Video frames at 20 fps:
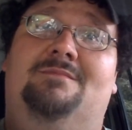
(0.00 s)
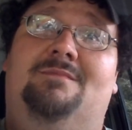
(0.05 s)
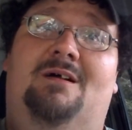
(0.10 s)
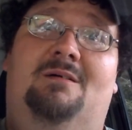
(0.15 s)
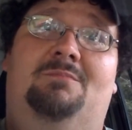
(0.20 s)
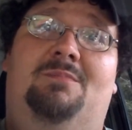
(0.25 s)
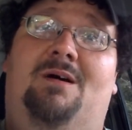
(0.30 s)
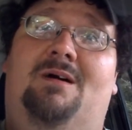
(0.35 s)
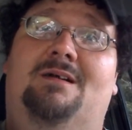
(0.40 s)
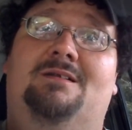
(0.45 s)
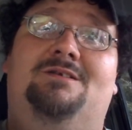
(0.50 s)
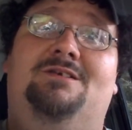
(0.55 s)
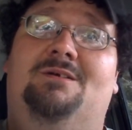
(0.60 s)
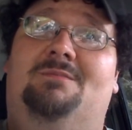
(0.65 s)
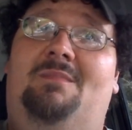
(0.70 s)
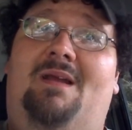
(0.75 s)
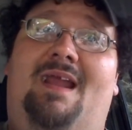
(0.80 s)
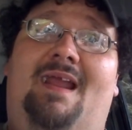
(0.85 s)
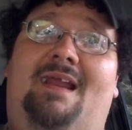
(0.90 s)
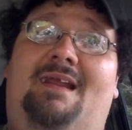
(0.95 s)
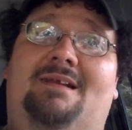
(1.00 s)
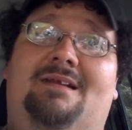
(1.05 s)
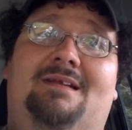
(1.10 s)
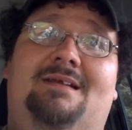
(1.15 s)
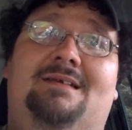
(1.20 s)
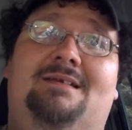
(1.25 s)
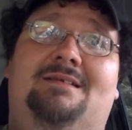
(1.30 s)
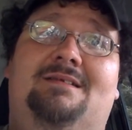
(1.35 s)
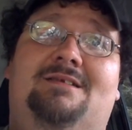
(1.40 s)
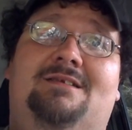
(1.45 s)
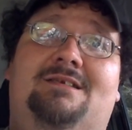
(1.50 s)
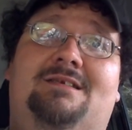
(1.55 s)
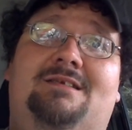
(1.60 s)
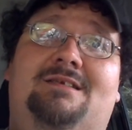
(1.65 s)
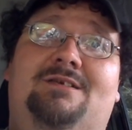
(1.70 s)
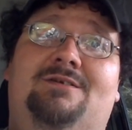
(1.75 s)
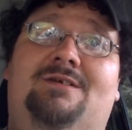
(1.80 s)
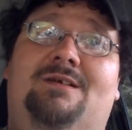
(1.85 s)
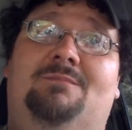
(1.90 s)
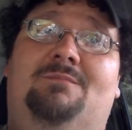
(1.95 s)
a bunch of
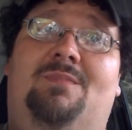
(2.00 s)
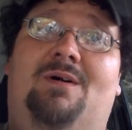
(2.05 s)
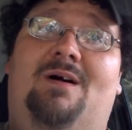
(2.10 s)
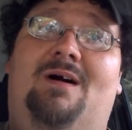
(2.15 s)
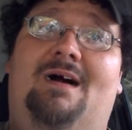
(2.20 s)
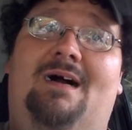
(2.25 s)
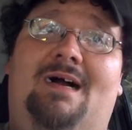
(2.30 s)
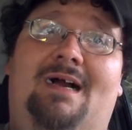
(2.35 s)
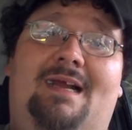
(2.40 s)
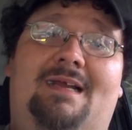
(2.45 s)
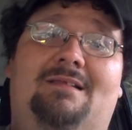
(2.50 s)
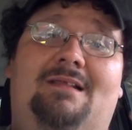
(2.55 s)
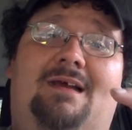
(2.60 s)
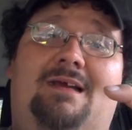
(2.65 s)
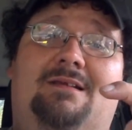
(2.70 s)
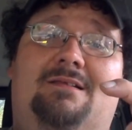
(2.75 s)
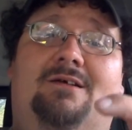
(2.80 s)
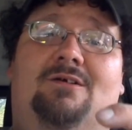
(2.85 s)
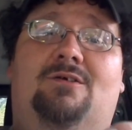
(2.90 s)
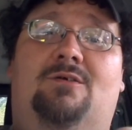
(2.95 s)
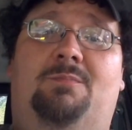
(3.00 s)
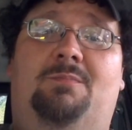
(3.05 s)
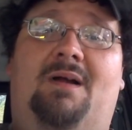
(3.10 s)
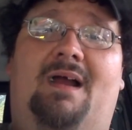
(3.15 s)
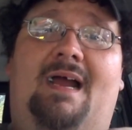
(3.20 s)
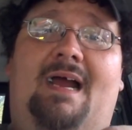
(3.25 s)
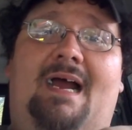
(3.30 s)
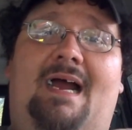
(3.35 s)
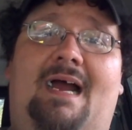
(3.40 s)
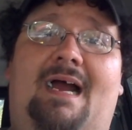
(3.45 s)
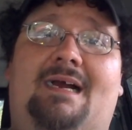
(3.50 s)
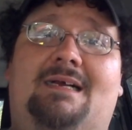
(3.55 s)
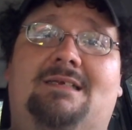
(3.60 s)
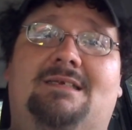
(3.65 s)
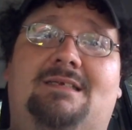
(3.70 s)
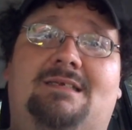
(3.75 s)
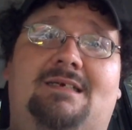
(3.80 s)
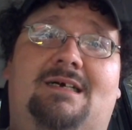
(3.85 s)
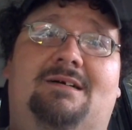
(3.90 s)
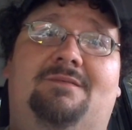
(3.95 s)
maintenance, you can buy like little
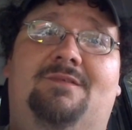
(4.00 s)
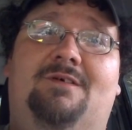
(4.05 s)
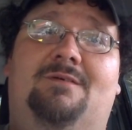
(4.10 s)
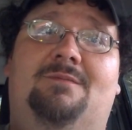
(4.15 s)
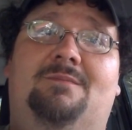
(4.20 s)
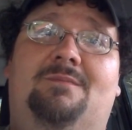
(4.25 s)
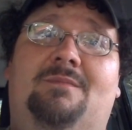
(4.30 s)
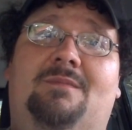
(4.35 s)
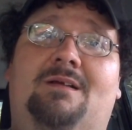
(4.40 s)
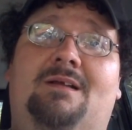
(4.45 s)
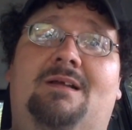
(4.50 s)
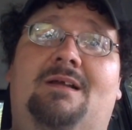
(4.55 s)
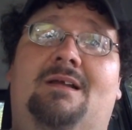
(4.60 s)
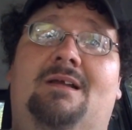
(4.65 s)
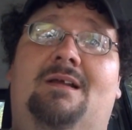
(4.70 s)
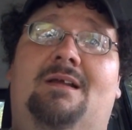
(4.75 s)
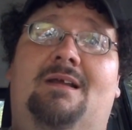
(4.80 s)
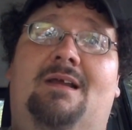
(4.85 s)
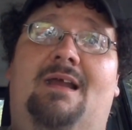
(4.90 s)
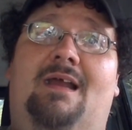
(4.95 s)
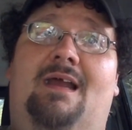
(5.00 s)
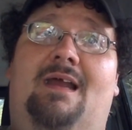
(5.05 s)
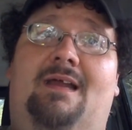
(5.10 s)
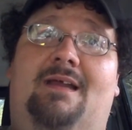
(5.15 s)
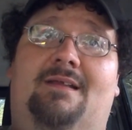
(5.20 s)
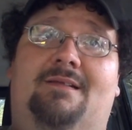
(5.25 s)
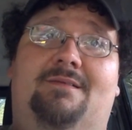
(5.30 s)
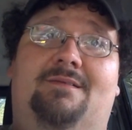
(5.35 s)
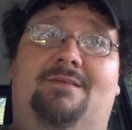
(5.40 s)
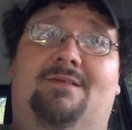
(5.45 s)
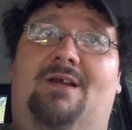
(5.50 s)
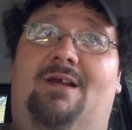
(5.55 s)
packs of them at